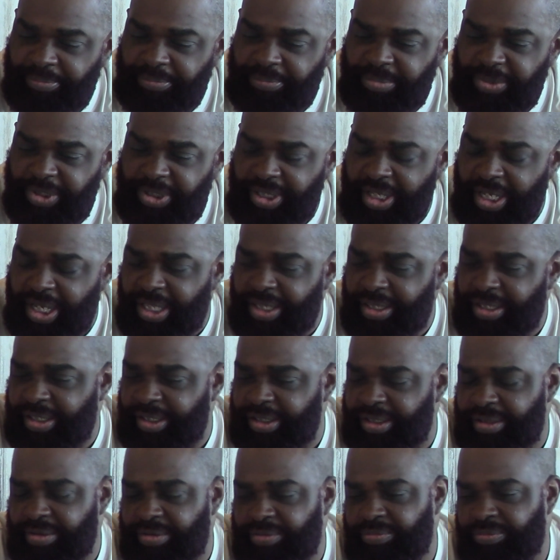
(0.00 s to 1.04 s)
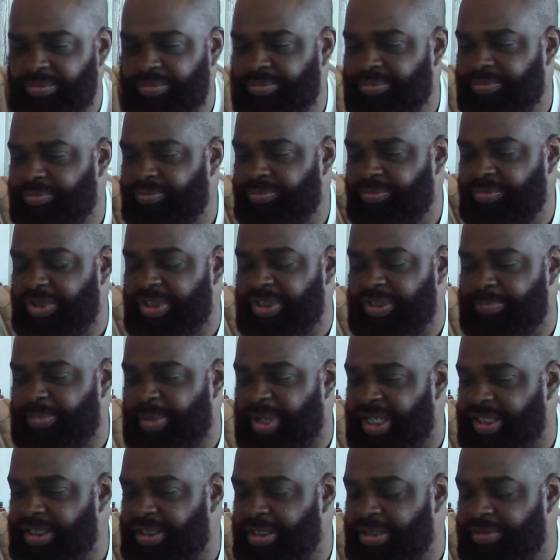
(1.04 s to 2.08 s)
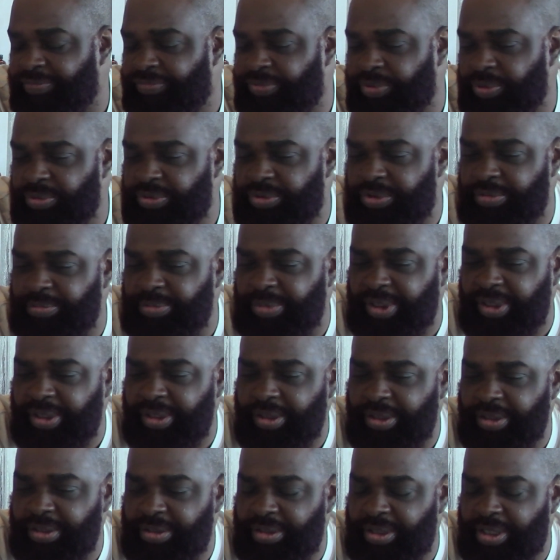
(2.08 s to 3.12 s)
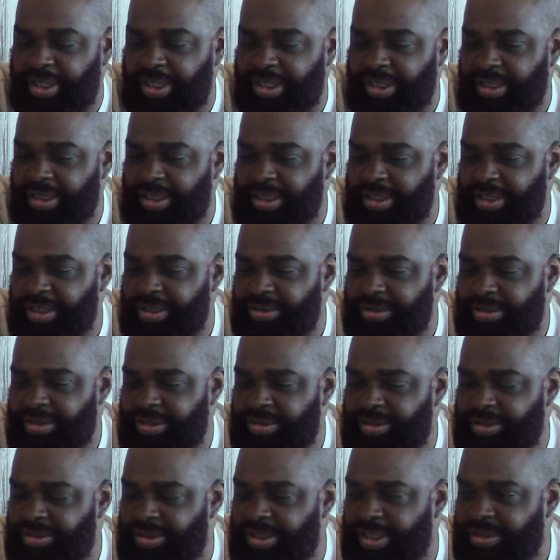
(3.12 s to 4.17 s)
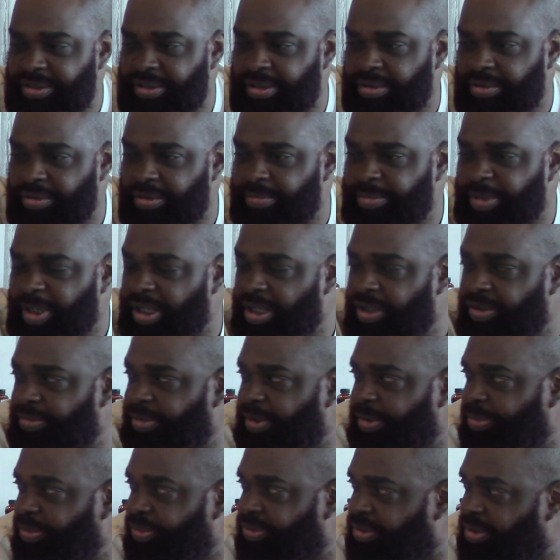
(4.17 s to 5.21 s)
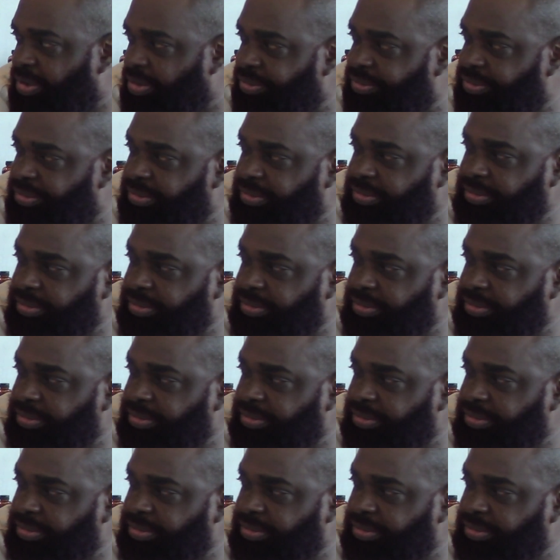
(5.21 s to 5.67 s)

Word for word: But yeah, like, This Bites and food to me is like, it's a chance to learn about other people's cultures.